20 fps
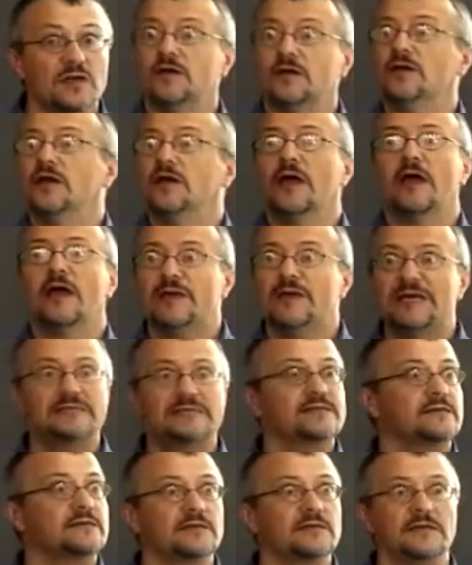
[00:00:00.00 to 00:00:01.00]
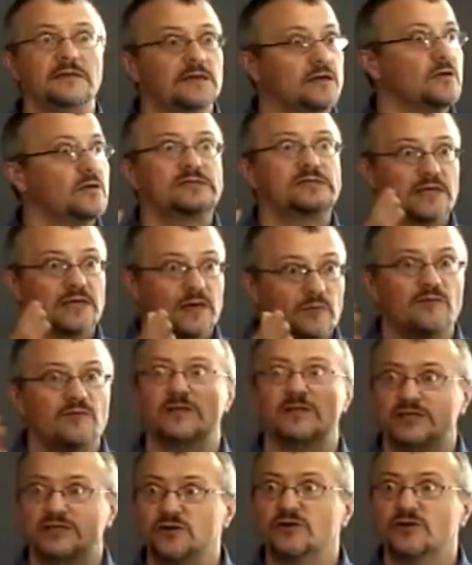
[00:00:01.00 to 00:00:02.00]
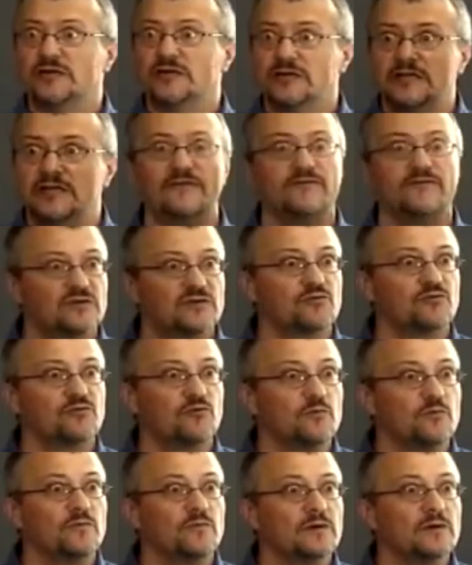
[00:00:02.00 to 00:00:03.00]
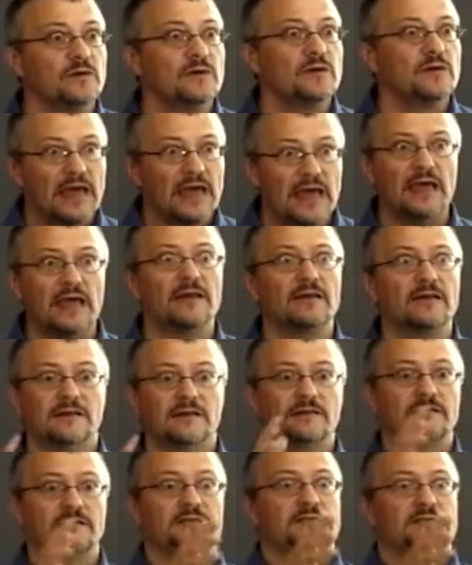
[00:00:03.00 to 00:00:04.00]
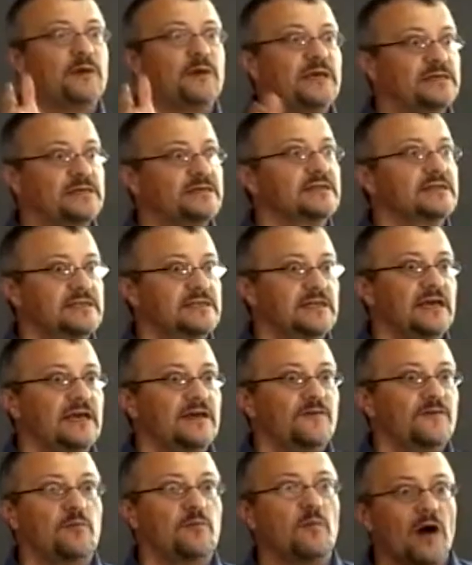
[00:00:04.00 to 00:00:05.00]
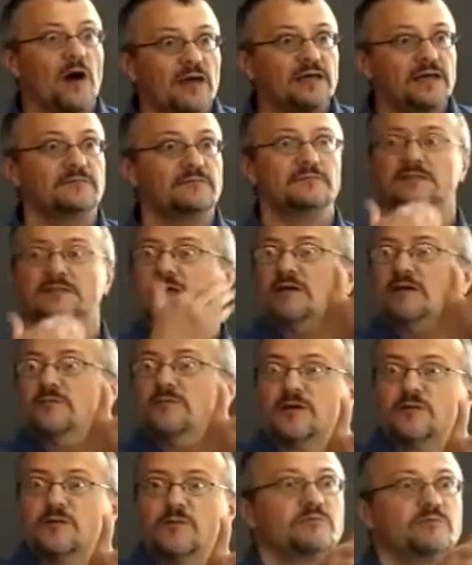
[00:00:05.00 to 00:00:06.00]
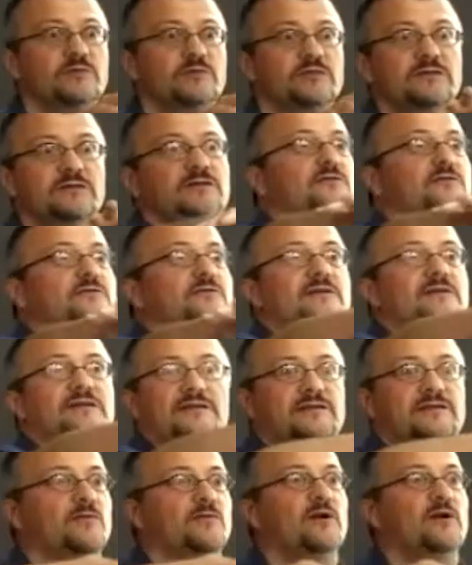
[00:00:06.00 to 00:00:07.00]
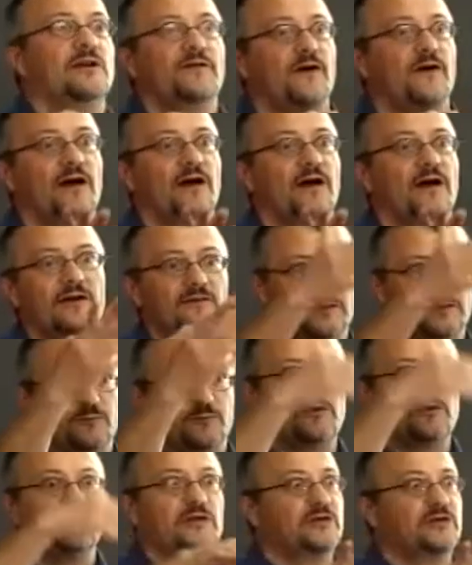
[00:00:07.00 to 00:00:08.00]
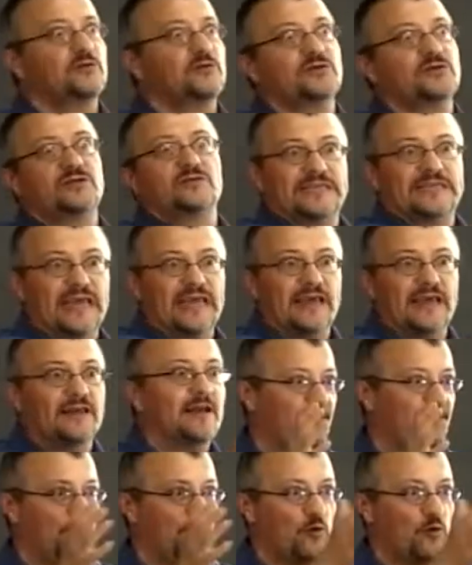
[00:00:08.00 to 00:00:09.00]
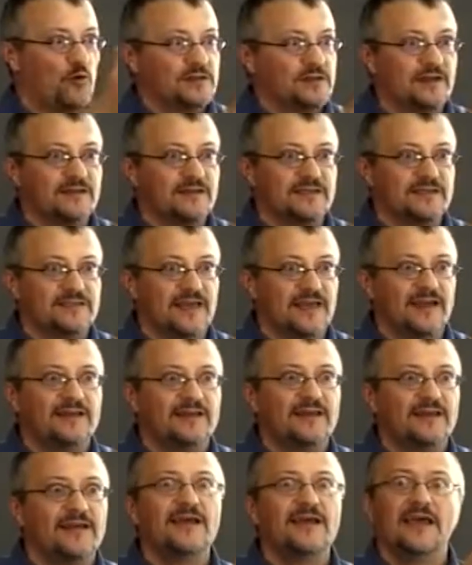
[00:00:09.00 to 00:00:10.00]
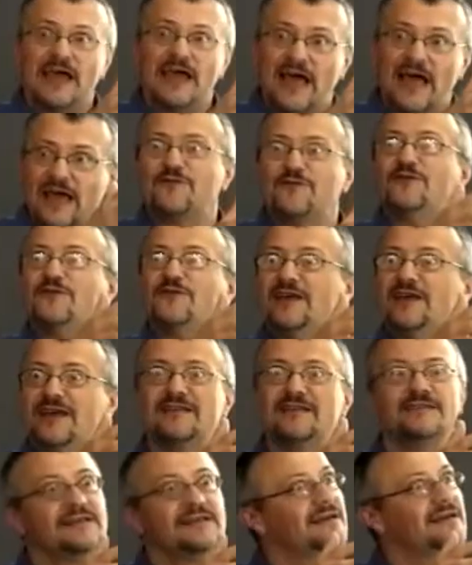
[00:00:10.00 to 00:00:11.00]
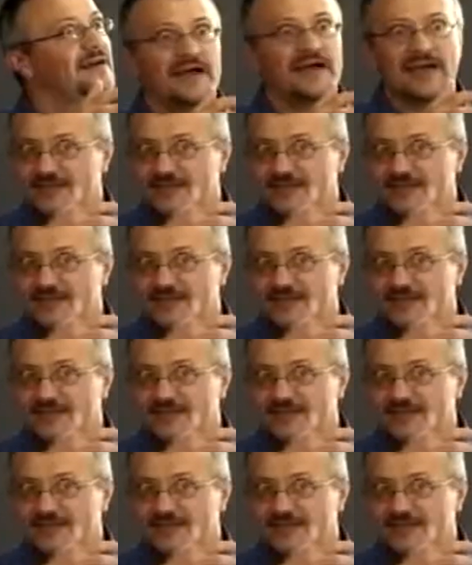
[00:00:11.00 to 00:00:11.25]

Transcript: And basically, you know, some of us are going to leave this room, and the space that's left, my time commitment to the 25 has been reduced to 10. I focus on the 10. After that, it's